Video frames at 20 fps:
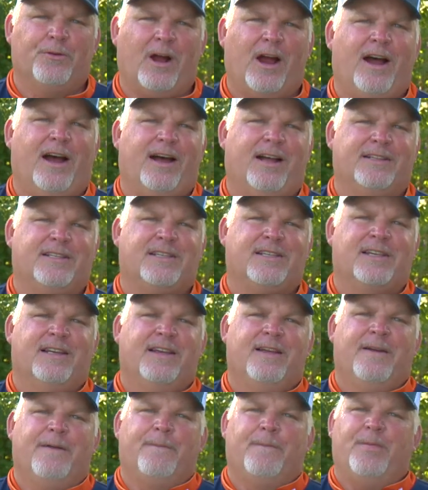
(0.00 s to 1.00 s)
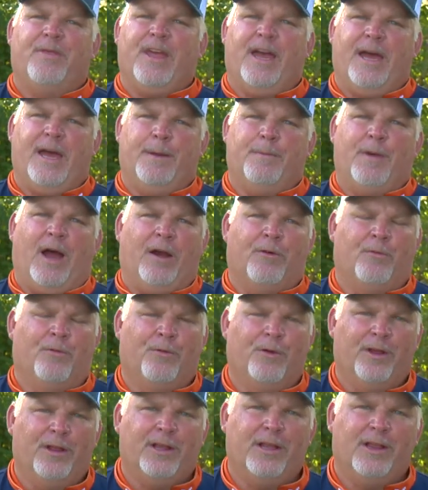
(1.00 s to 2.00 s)
rods that I
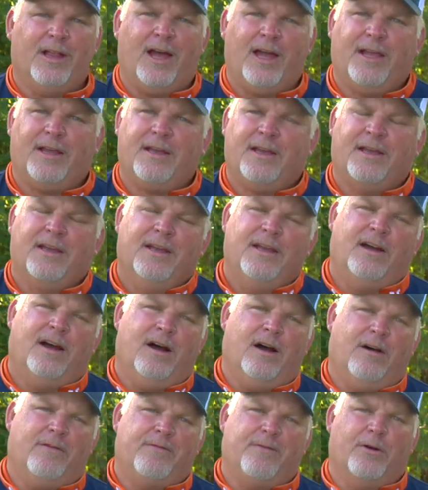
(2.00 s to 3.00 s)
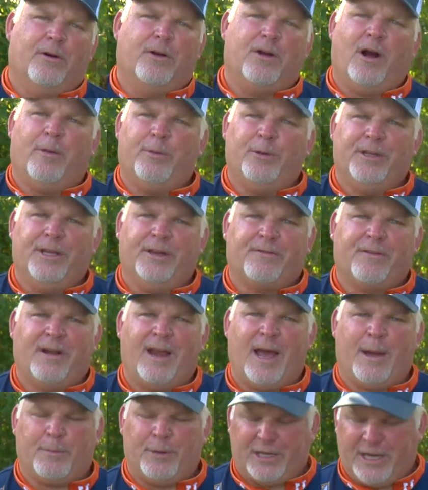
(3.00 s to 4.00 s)
really like for a couple different
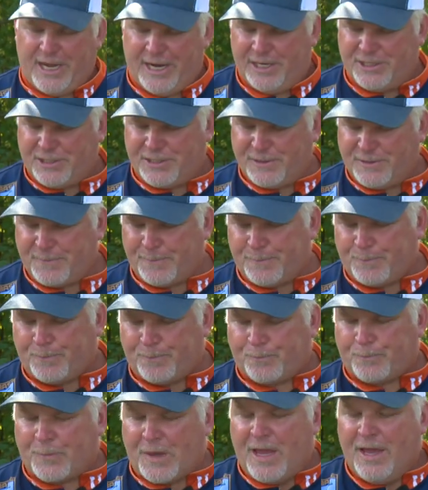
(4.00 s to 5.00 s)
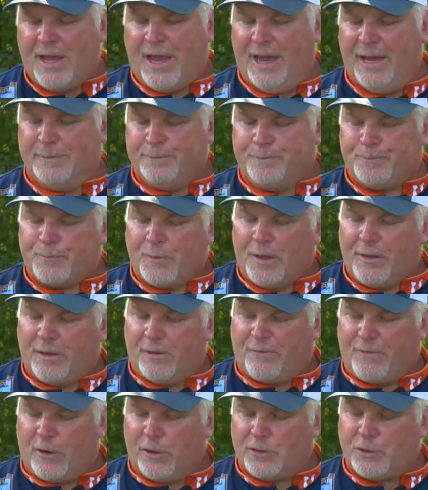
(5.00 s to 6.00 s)
applications. And
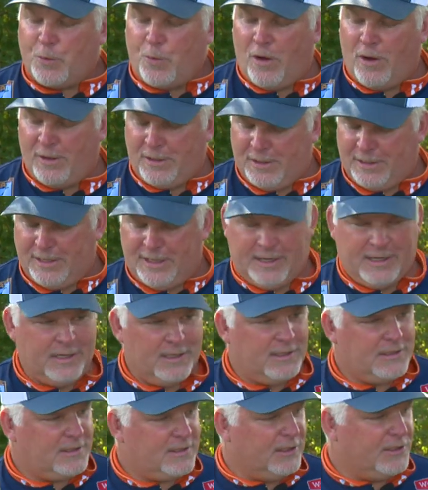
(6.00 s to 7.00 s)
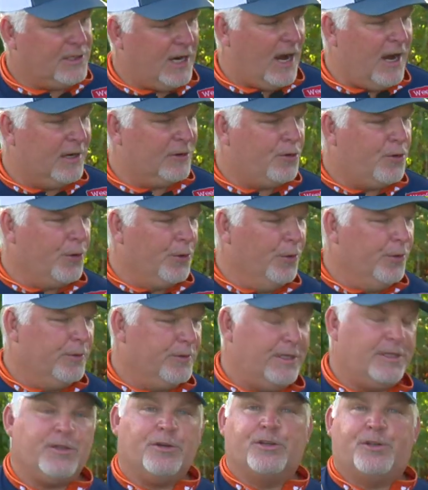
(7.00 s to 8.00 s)
the first one is the John Cruz.
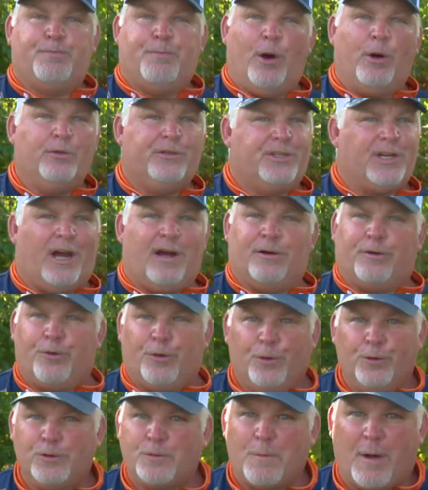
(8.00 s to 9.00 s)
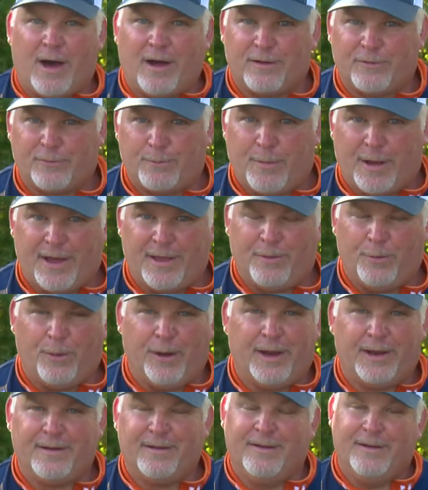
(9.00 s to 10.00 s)
These are both John Cruz models, by the
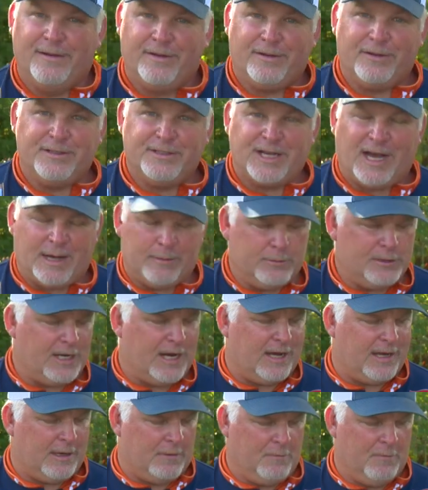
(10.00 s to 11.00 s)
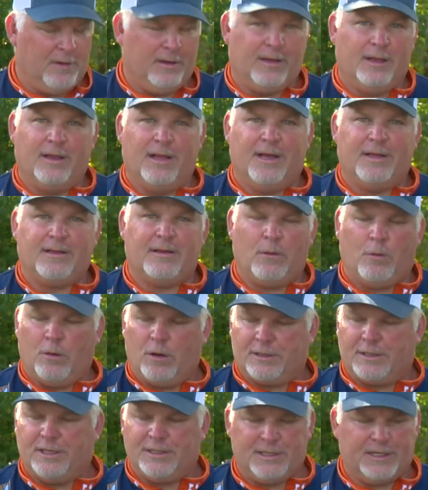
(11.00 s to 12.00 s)
way. Good job, John. I really like the
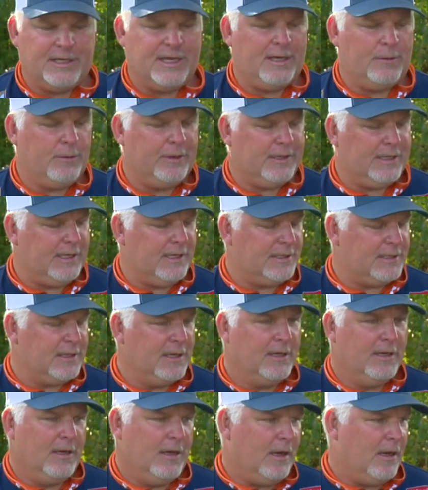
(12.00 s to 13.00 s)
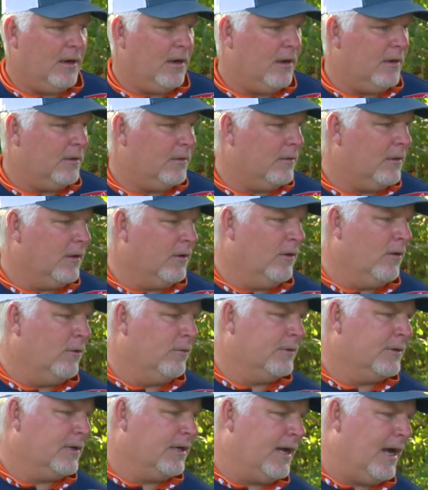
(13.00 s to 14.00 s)
work that you did with these,
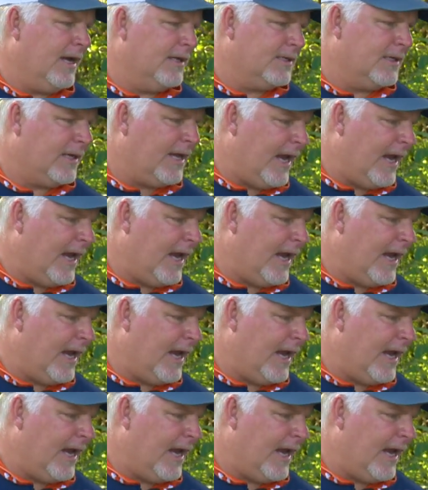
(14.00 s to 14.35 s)
along with the guys at